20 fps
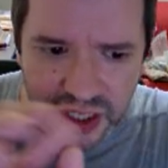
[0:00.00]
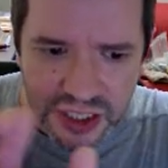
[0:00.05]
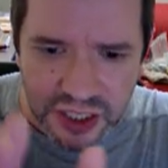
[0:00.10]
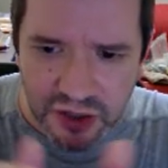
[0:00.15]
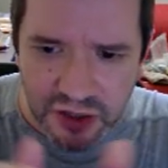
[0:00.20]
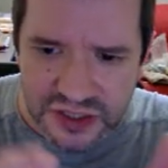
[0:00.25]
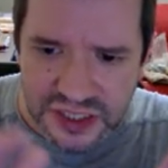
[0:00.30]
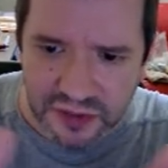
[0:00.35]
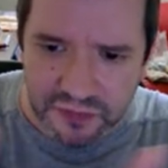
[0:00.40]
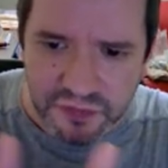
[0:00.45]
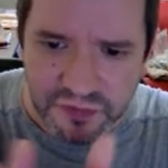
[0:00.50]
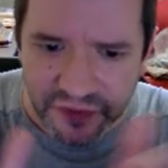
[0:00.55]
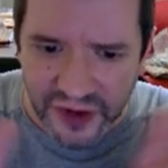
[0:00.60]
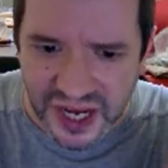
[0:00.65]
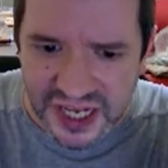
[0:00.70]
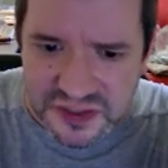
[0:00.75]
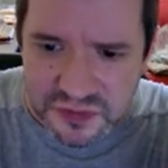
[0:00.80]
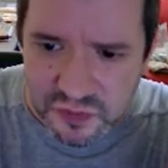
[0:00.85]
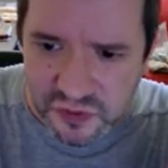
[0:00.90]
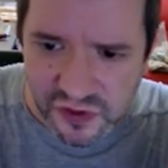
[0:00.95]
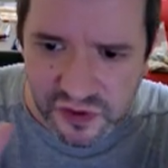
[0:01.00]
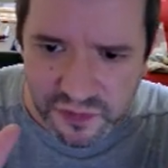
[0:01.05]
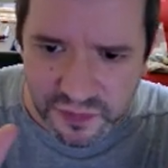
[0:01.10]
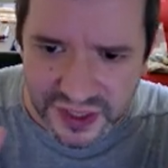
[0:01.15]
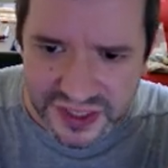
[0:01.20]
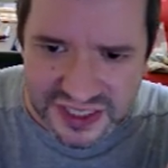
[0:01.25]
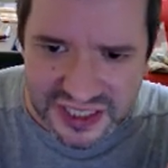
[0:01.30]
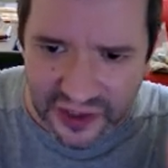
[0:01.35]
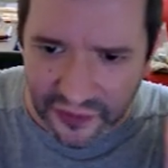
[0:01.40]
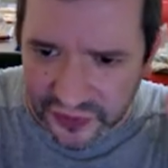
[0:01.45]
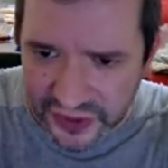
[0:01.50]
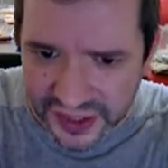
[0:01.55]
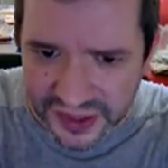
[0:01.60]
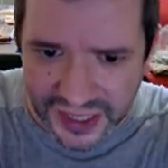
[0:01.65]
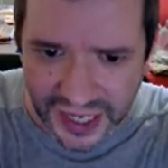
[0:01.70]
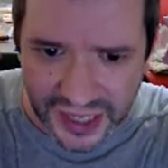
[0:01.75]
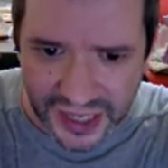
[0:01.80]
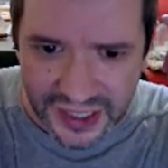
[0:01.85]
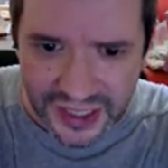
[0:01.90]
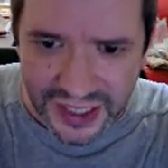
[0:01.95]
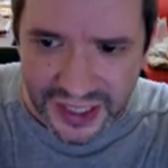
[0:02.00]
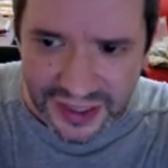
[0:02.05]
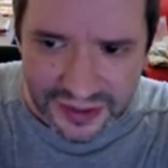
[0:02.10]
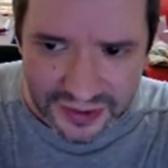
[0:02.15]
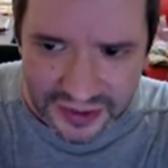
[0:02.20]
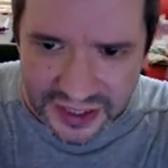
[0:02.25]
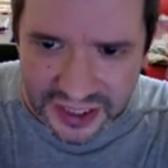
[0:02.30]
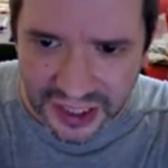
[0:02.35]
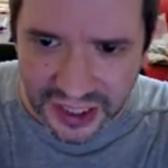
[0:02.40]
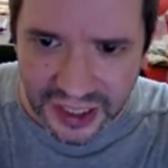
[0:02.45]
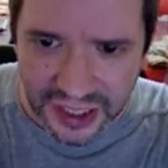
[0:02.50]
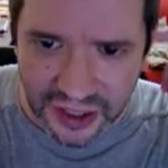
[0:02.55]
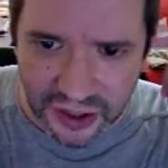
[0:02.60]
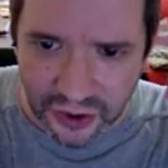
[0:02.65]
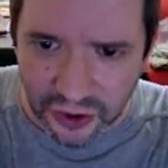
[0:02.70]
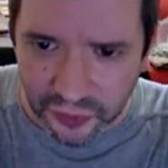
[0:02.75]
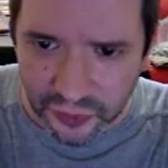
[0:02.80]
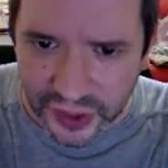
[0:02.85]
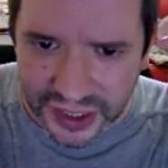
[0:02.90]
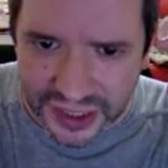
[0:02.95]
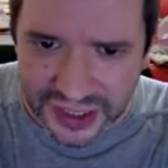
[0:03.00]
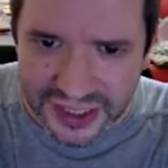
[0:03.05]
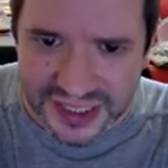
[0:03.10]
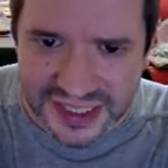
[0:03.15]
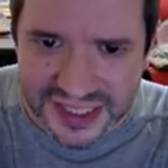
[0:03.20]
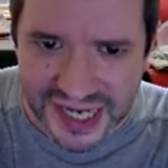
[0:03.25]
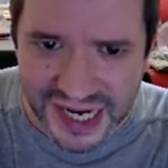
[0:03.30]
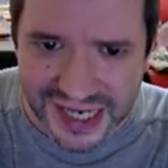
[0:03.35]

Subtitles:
some fast movement, something that he already detected